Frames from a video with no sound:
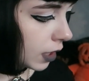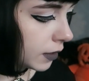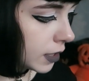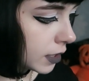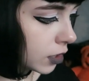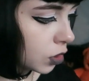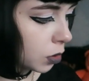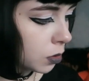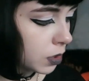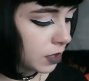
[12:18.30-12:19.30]
And this is
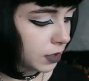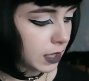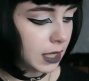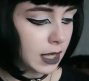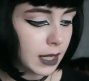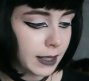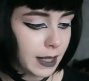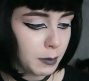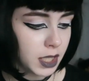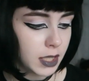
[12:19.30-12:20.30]
called the
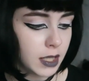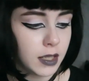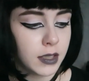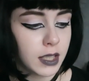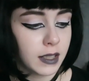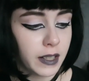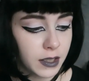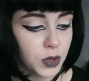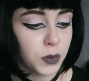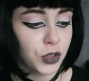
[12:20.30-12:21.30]
Limited
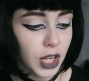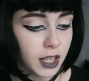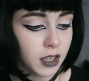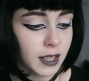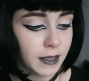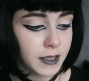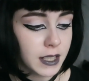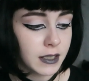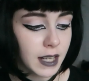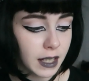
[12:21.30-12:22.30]
Little
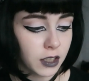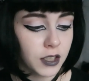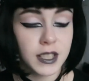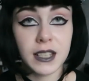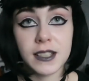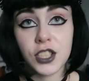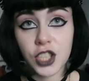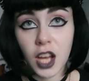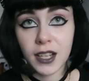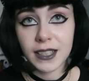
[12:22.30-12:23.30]
Jack-O-Lantern Necklace in
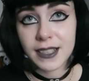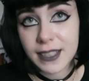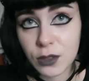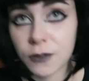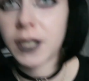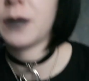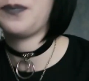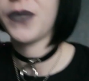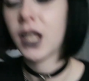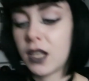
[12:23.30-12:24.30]
Sterling Silver.
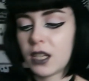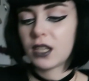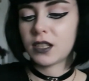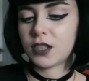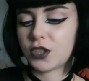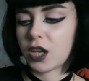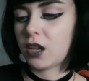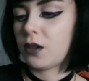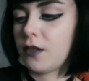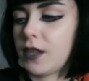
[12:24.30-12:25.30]

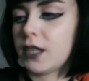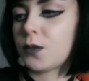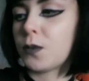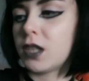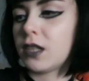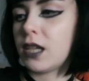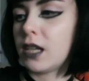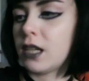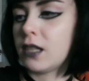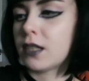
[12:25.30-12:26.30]
So this one
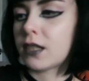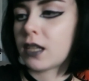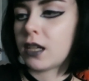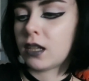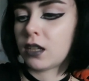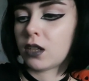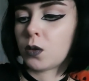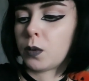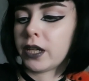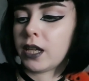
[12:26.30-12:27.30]
is
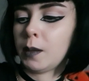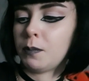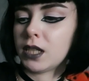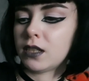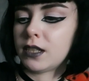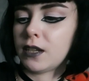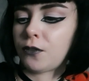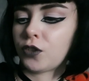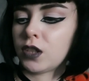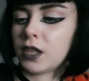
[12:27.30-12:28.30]
quite a bit
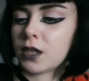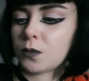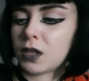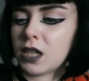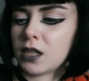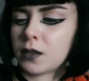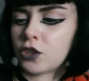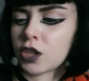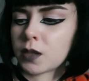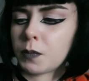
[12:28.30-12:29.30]
different. This one is
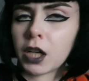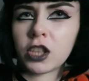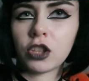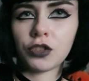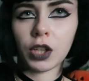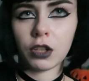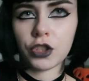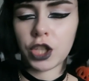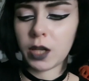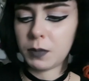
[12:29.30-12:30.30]
just by
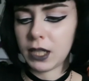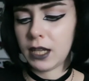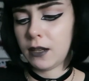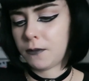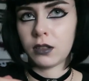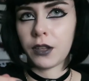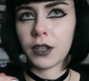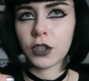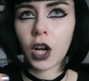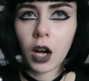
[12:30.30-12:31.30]
Curiology, I believe. I
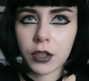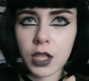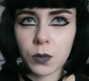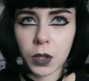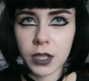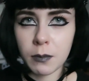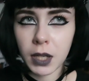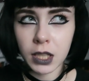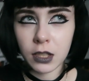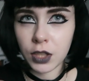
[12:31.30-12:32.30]
think the artist ones are
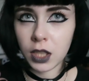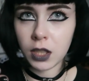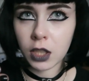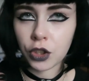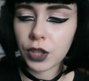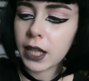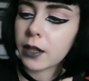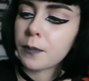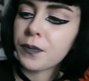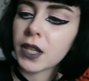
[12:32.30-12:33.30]
mainly the acrylic.